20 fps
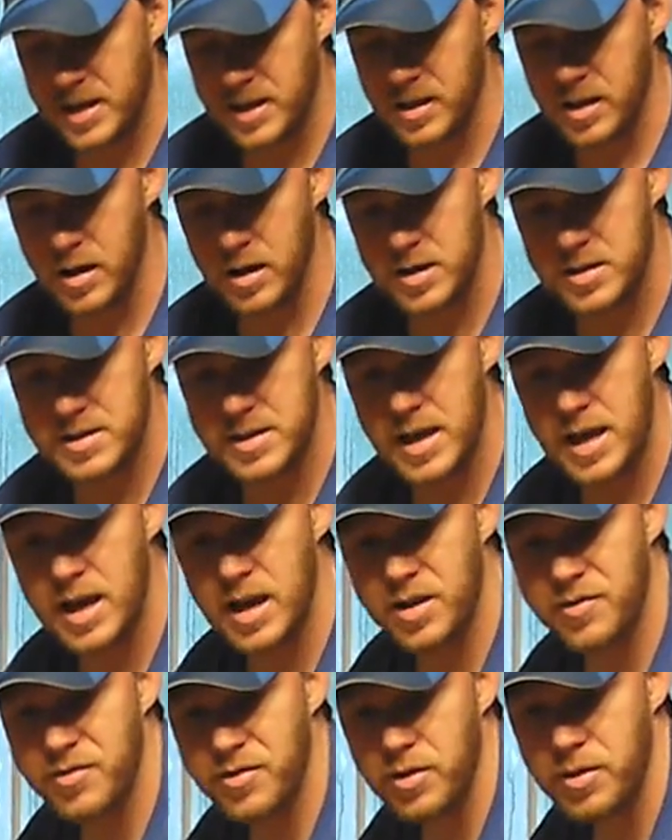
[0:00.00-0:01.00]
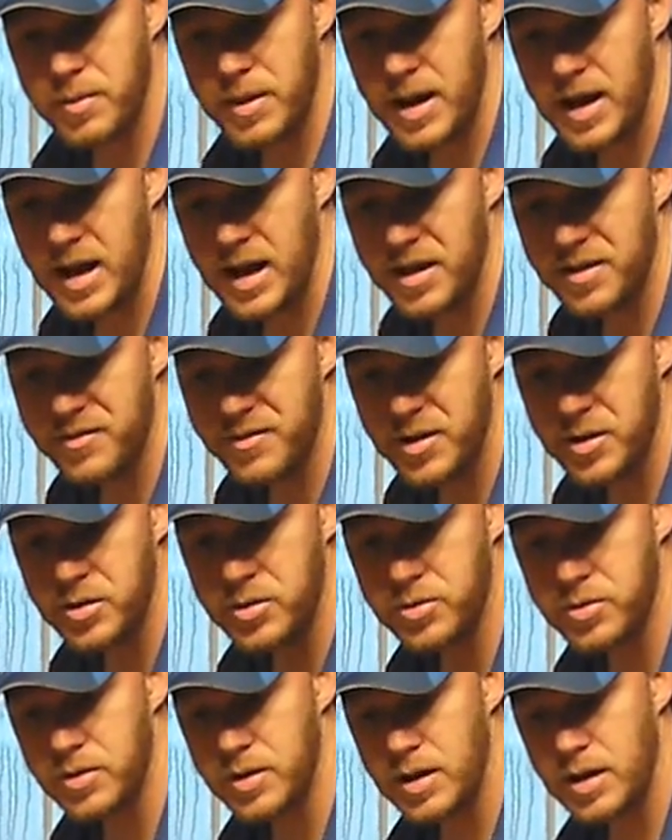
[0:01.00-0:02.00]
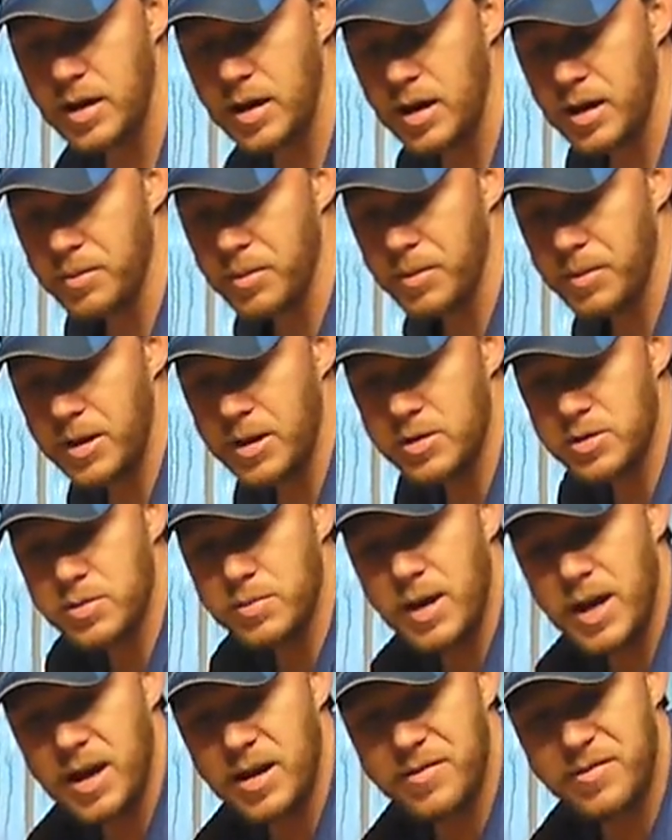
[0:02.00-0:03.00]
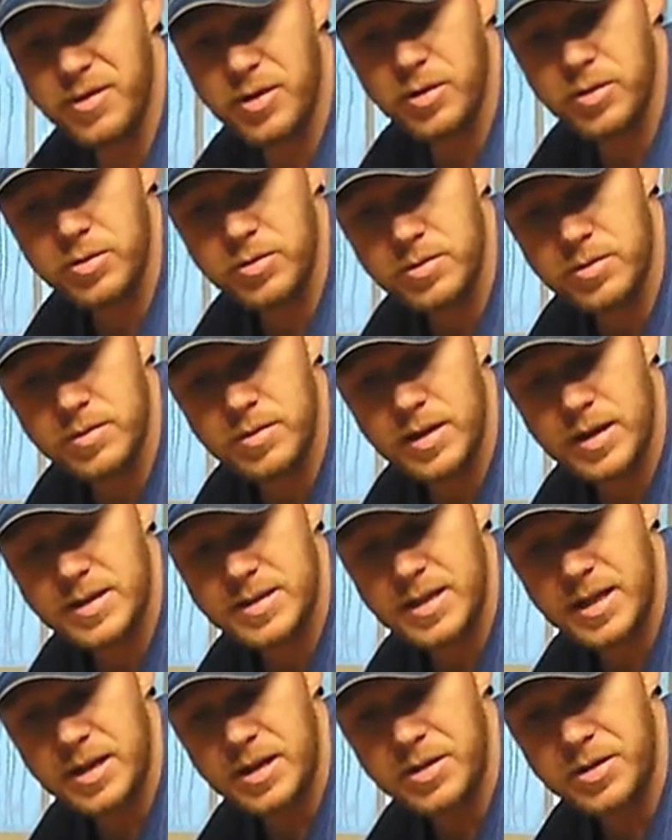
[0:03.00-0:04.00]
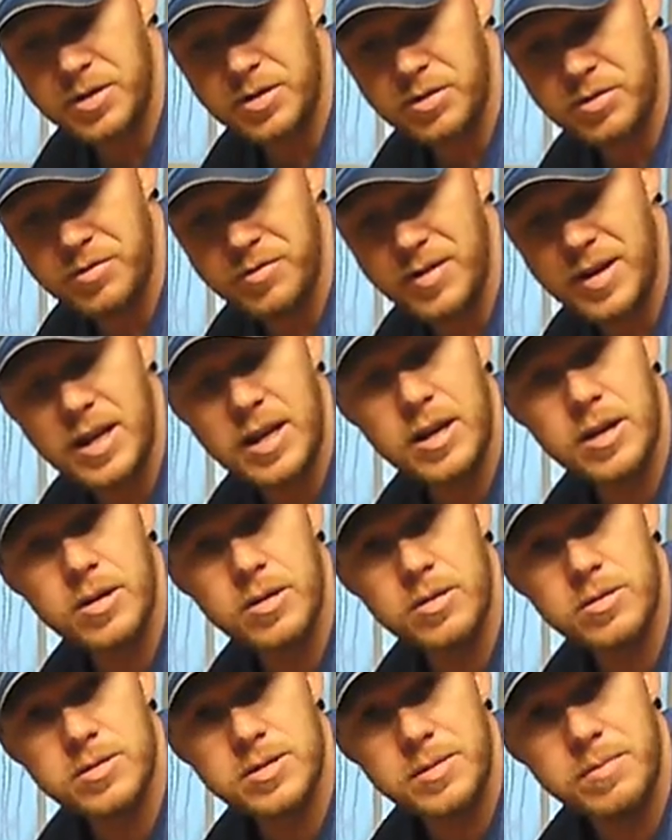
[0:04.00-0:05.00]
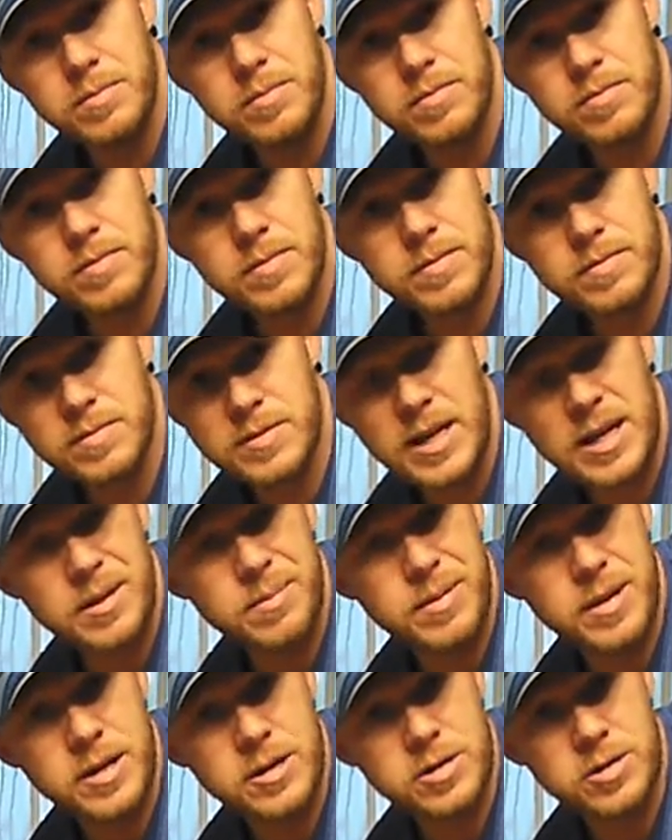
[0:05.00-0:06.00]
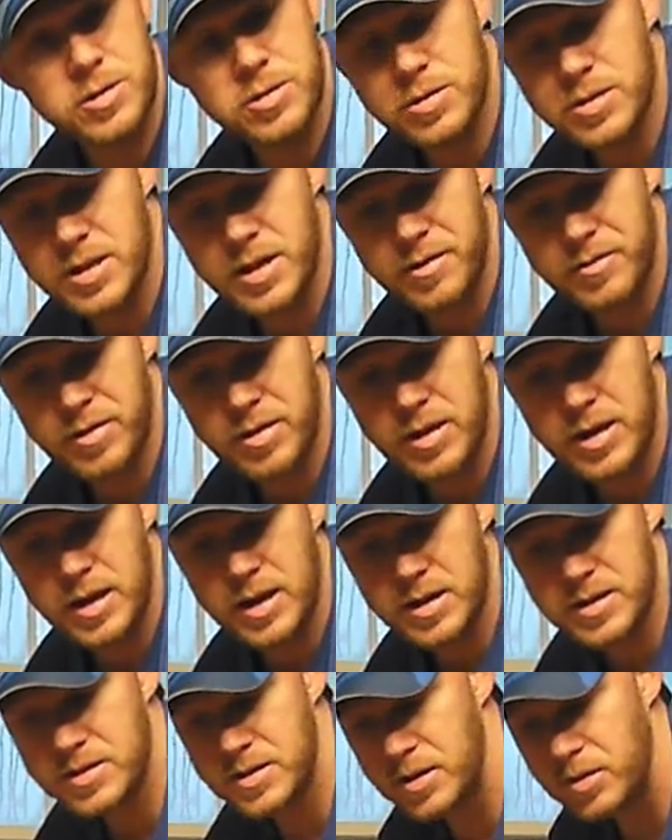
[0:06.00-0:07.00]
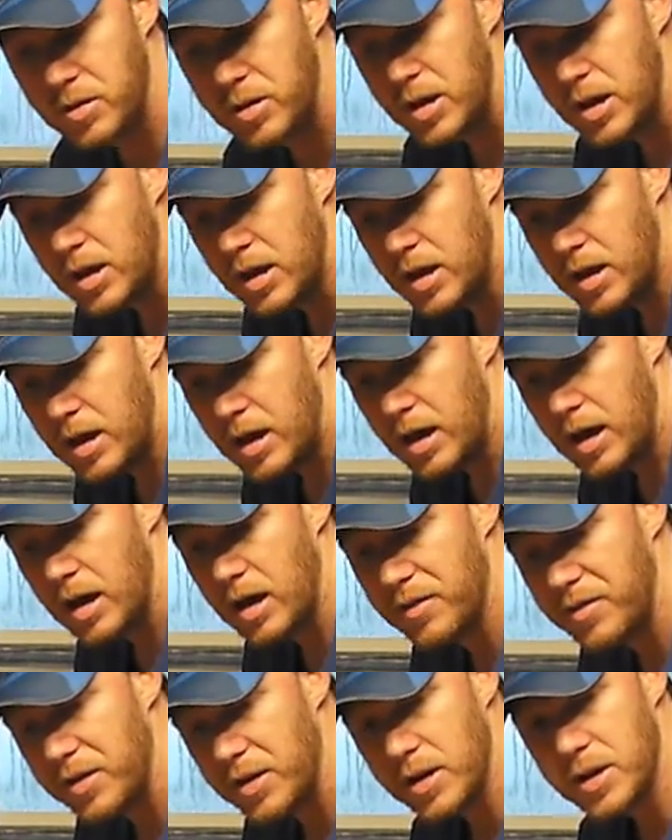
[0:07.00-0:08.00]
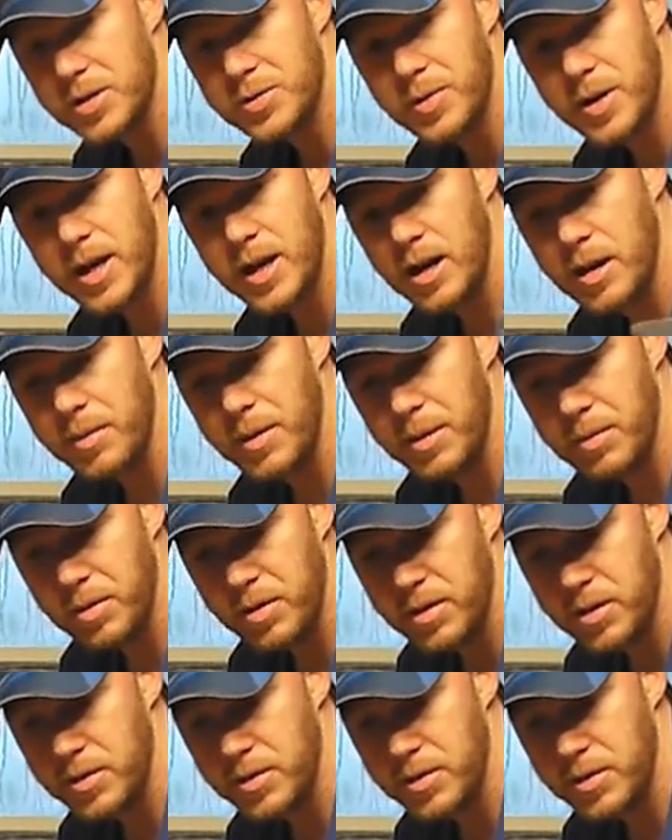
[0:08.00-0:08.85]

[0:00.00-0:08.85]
a lock sack for my iPhone. I'm going to be using my iPhone, like I say, to do videos and take pictures and everything. So if it does rain, I'll be able to